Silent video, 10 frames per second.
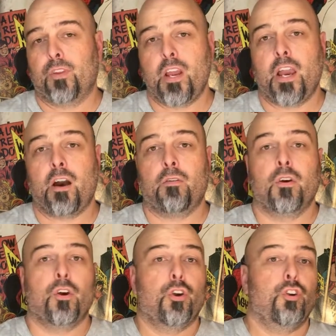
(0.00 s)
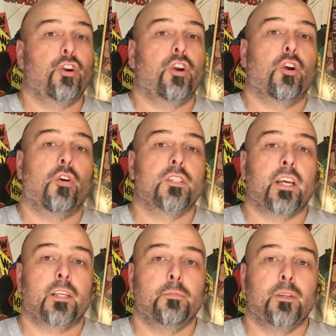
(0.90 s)
Now, you can
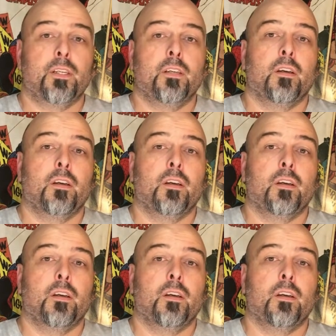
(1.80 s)
contact me